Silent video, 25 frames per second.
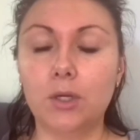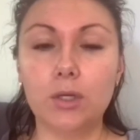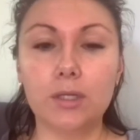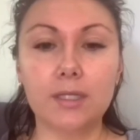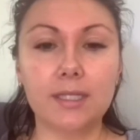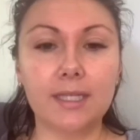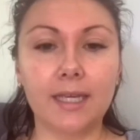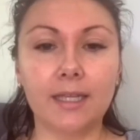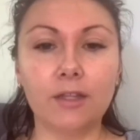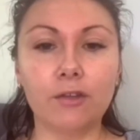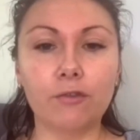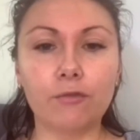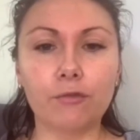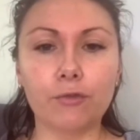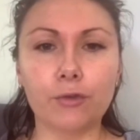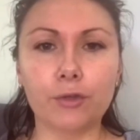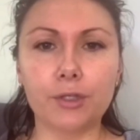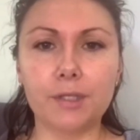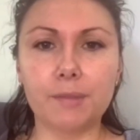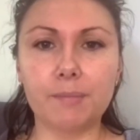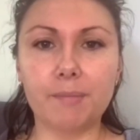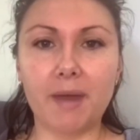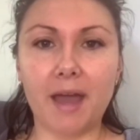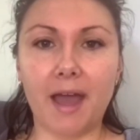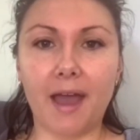Not saying that
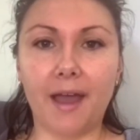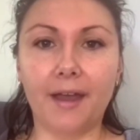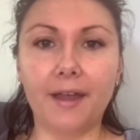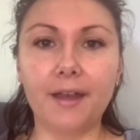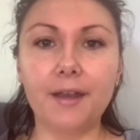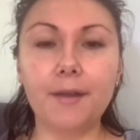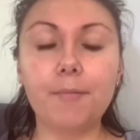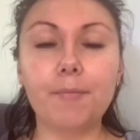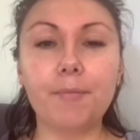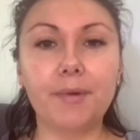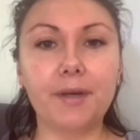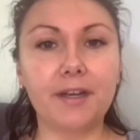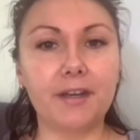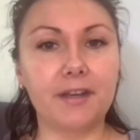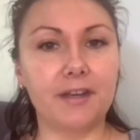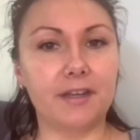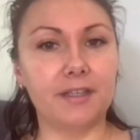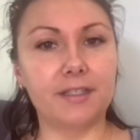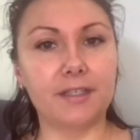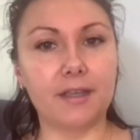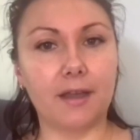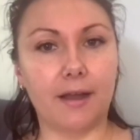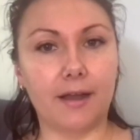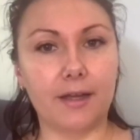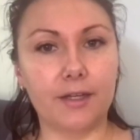fruit's bad, but
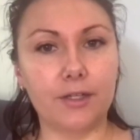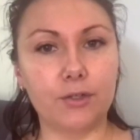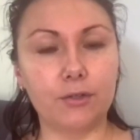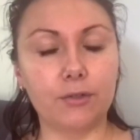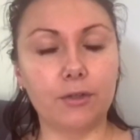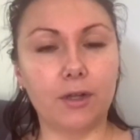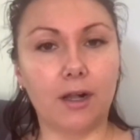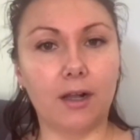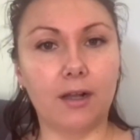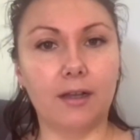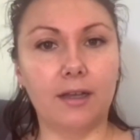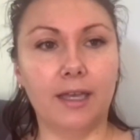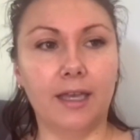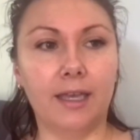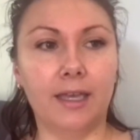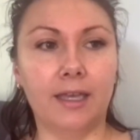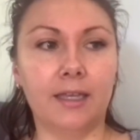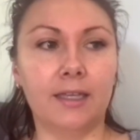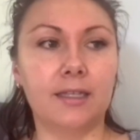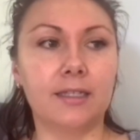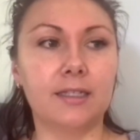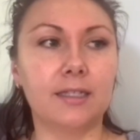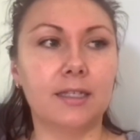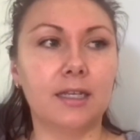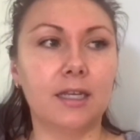it is high sugar,
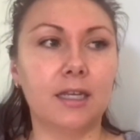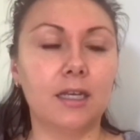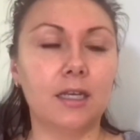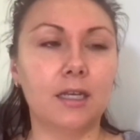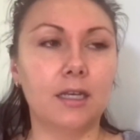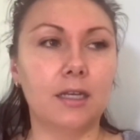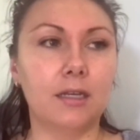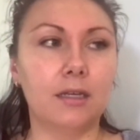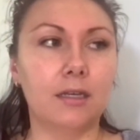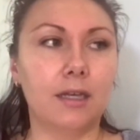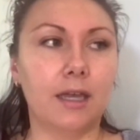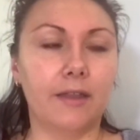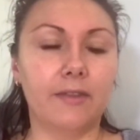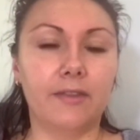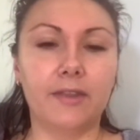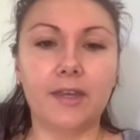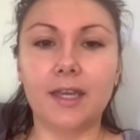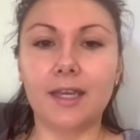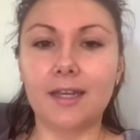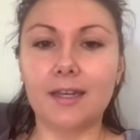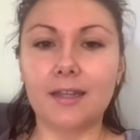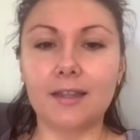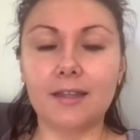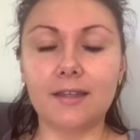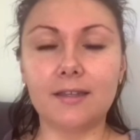and at
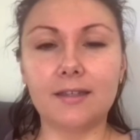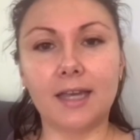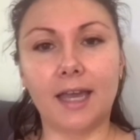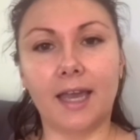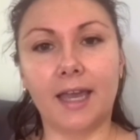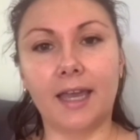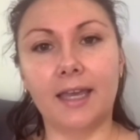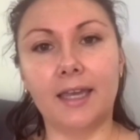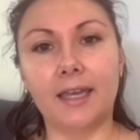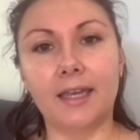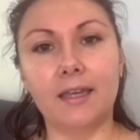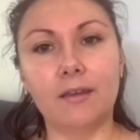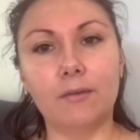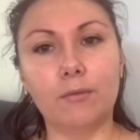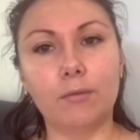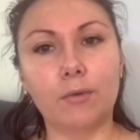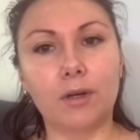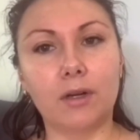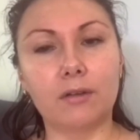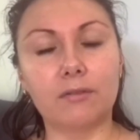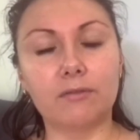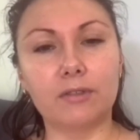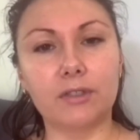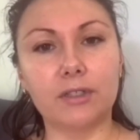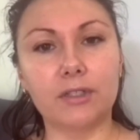the end of the day,
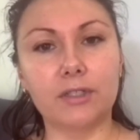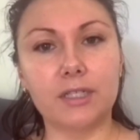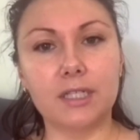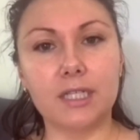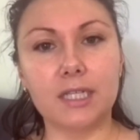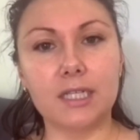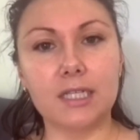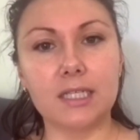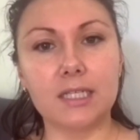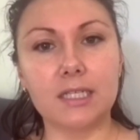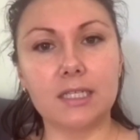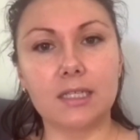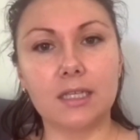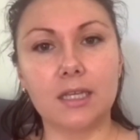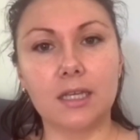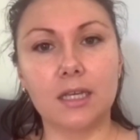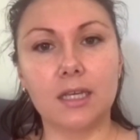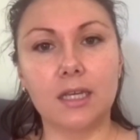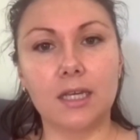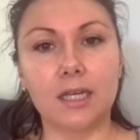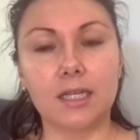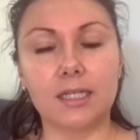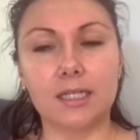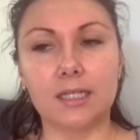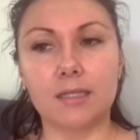what I've learned is
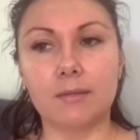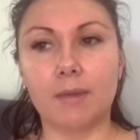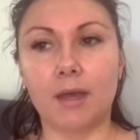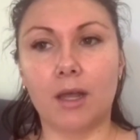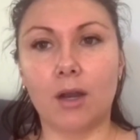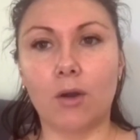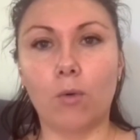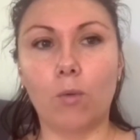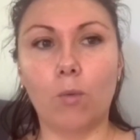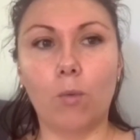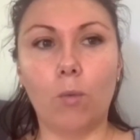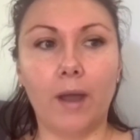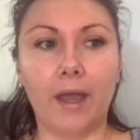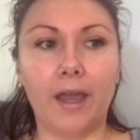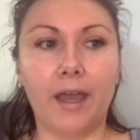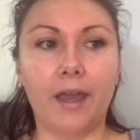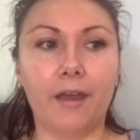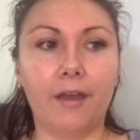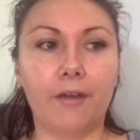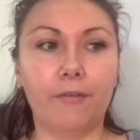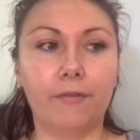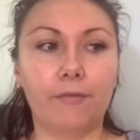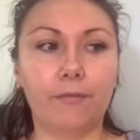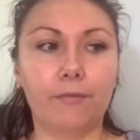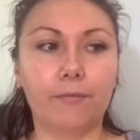it doesn't matter
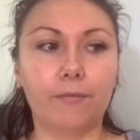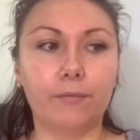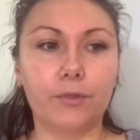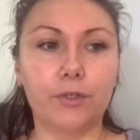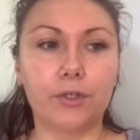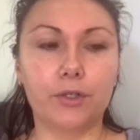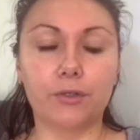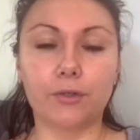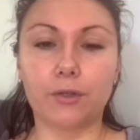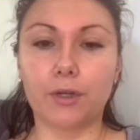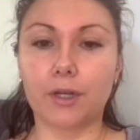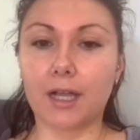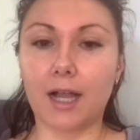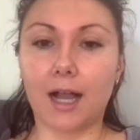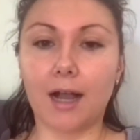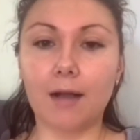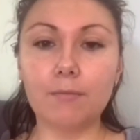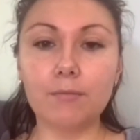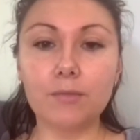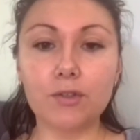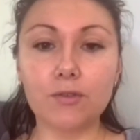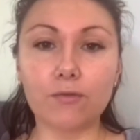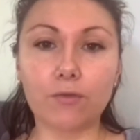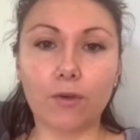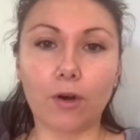where sugar
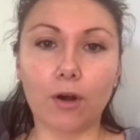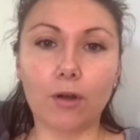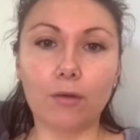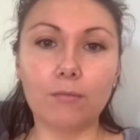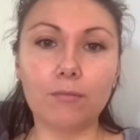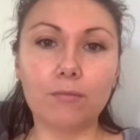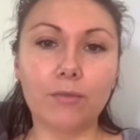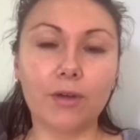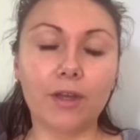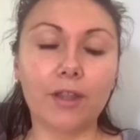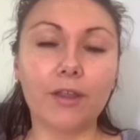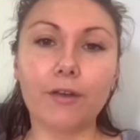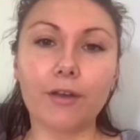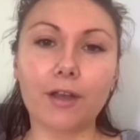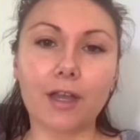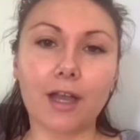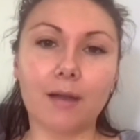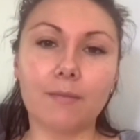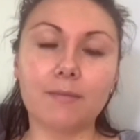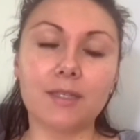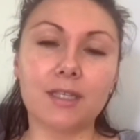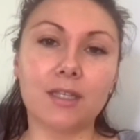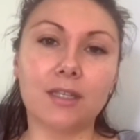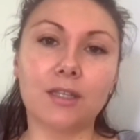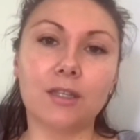comes from, whether
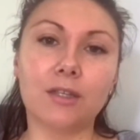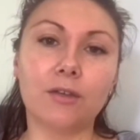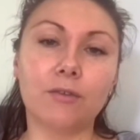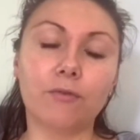it comes